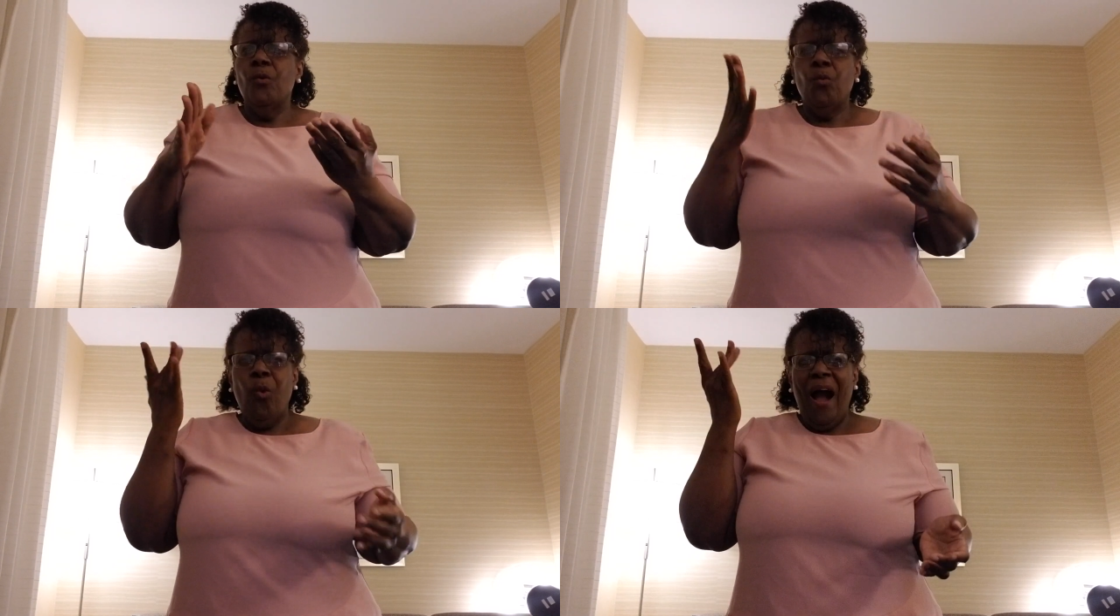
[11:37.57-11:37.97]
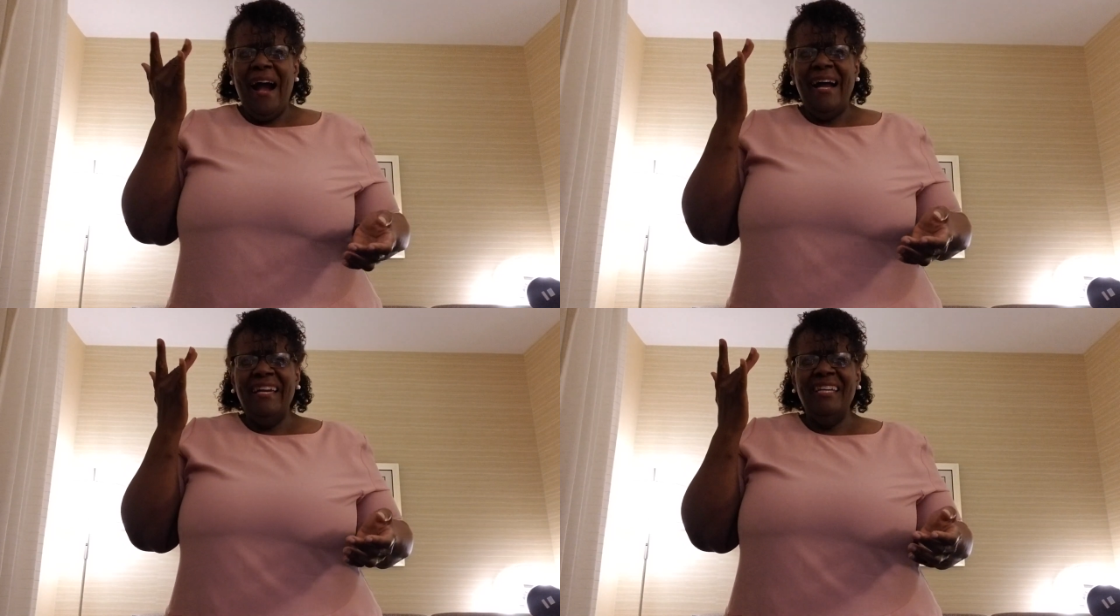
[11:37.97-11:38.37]

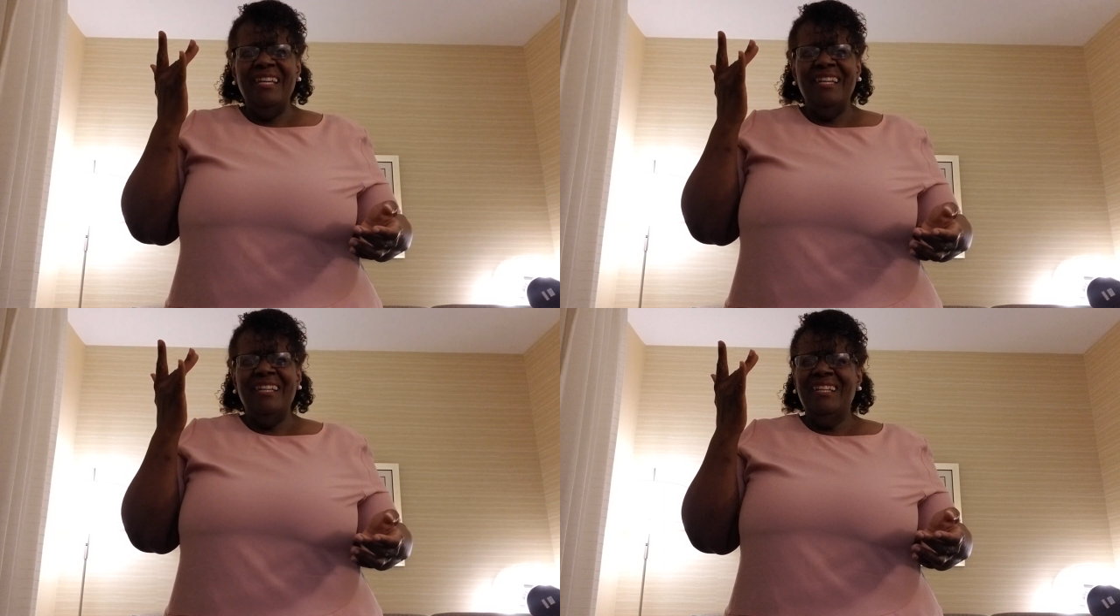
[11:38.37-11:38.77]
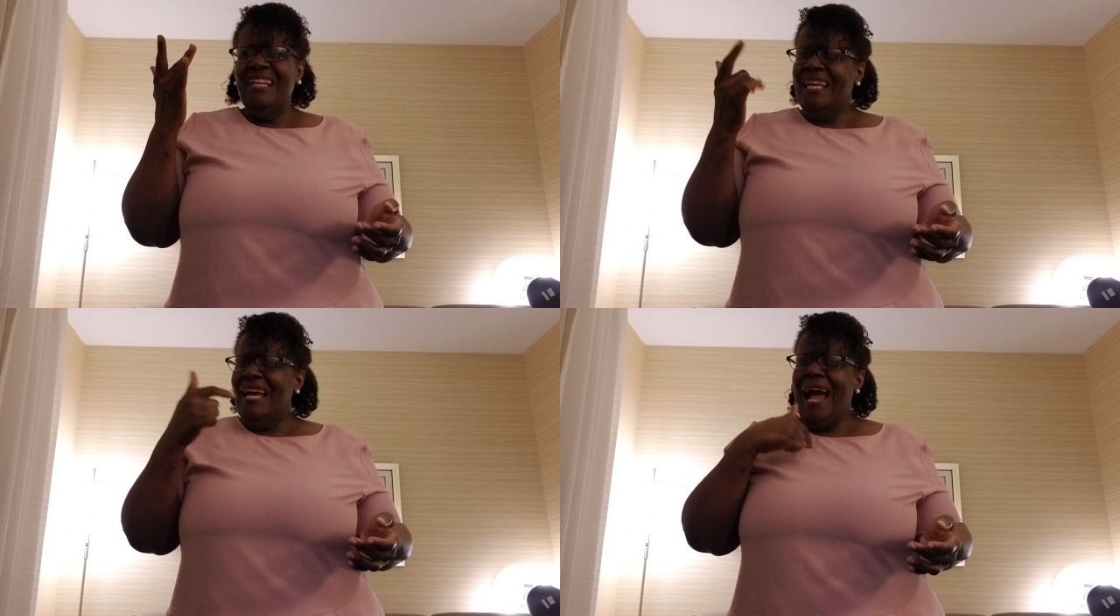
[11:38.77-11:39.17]
Why?
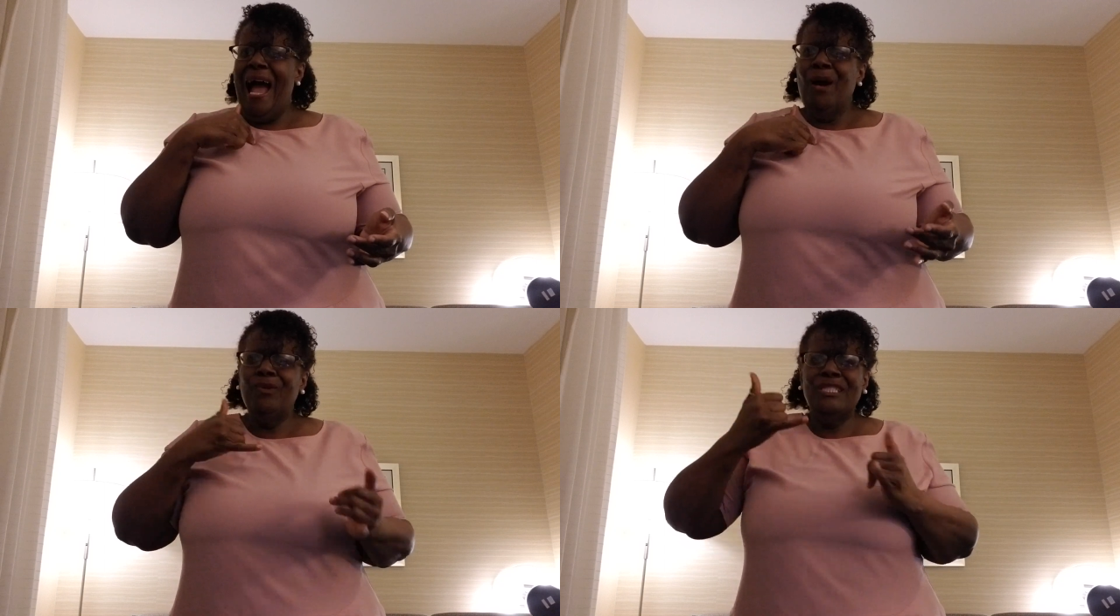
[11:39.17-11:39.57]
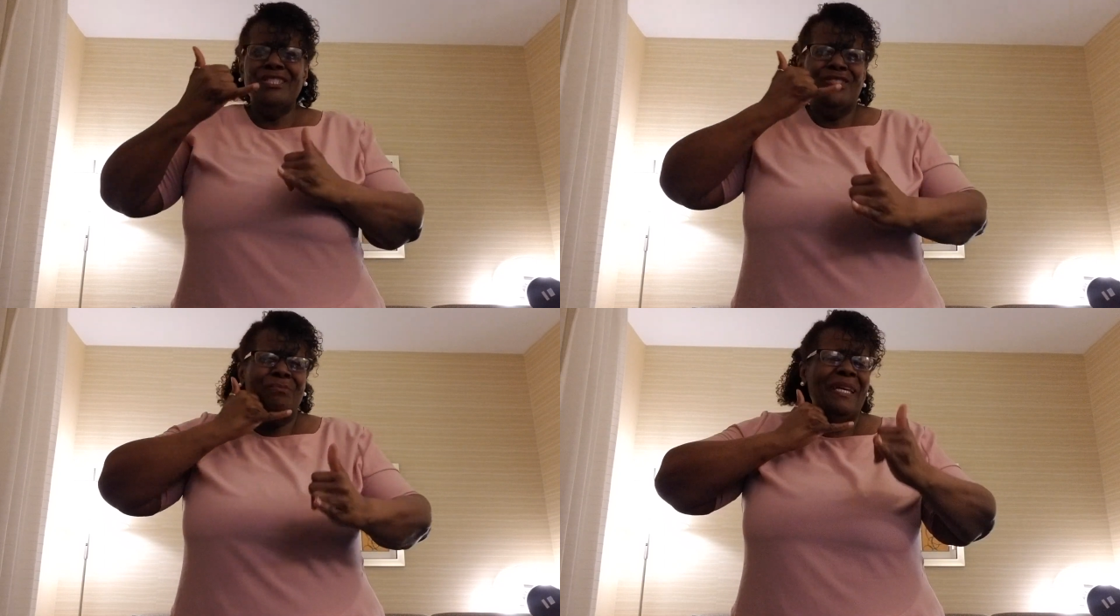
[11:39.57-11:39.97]
I was
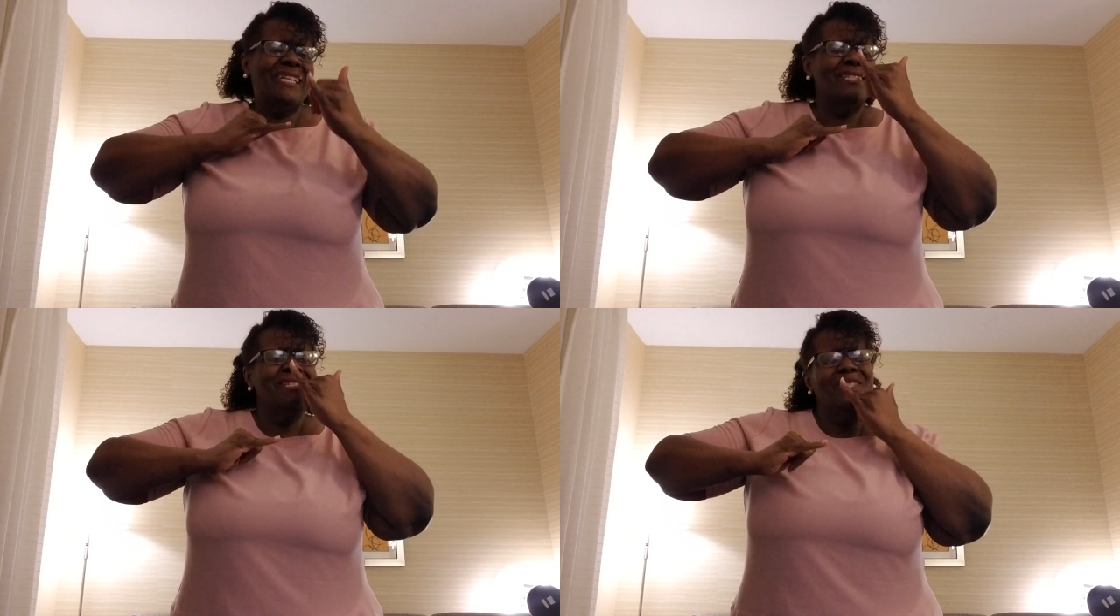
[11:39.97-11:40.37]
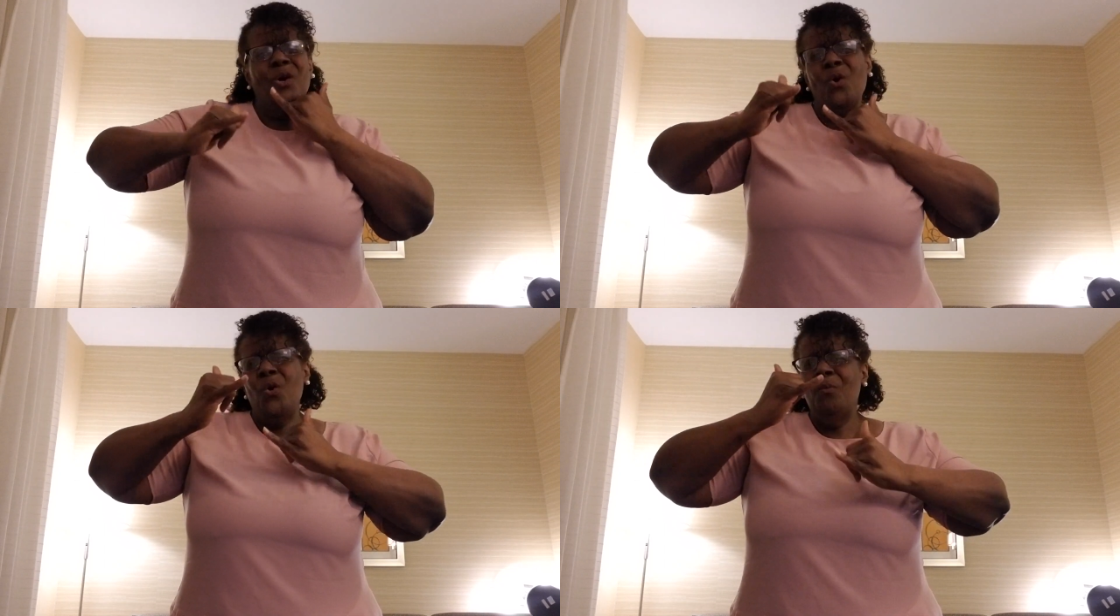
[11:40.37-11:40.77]
just making
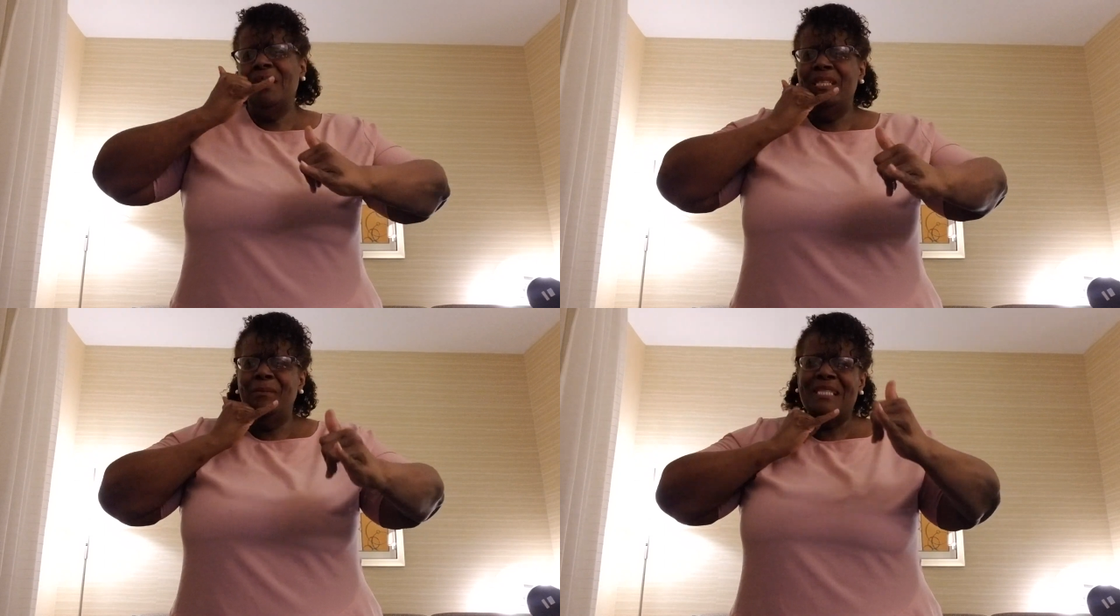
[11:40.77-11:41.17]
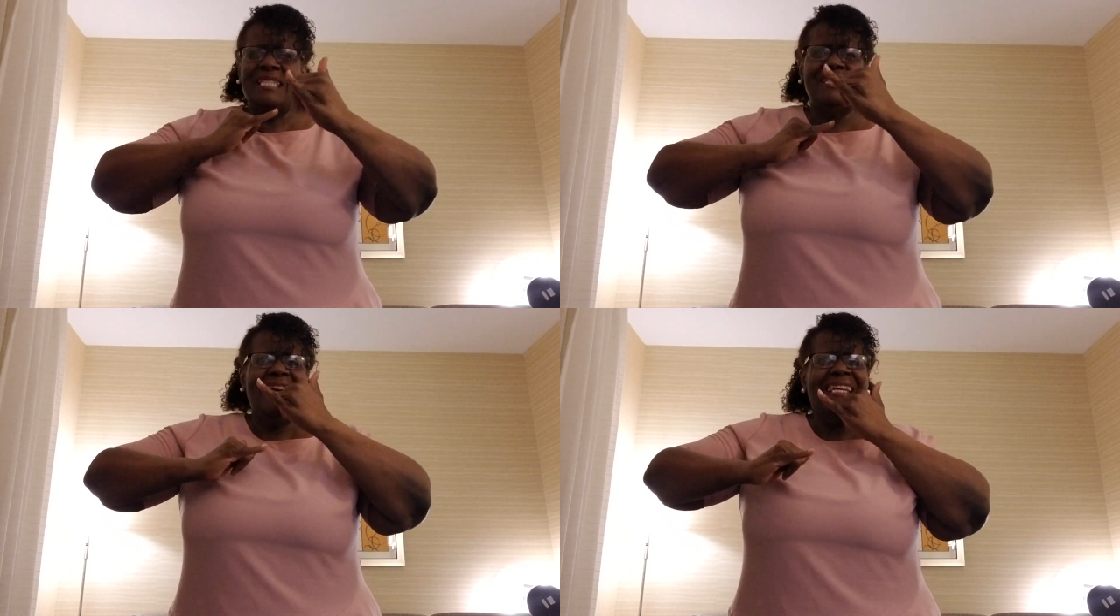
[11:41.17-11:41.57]
so many
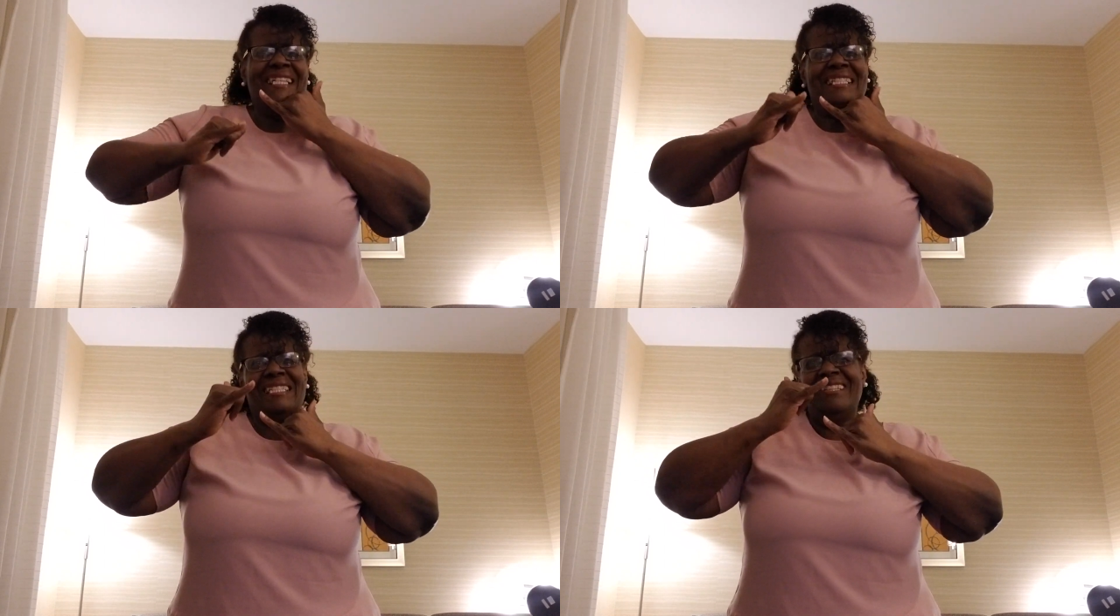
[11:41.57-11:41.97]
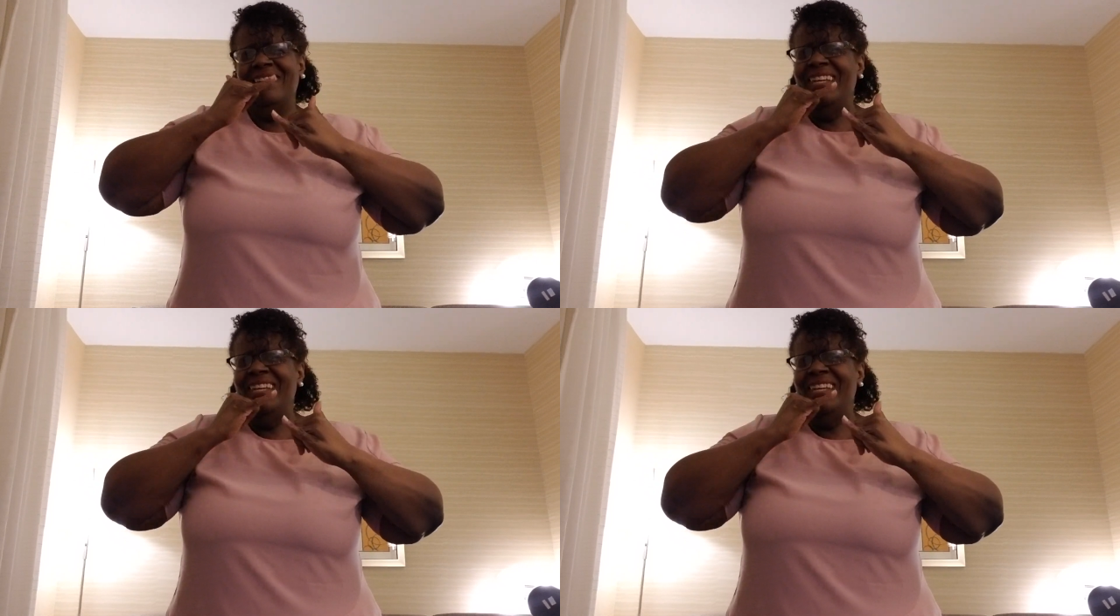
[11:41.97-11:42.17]
mistakes.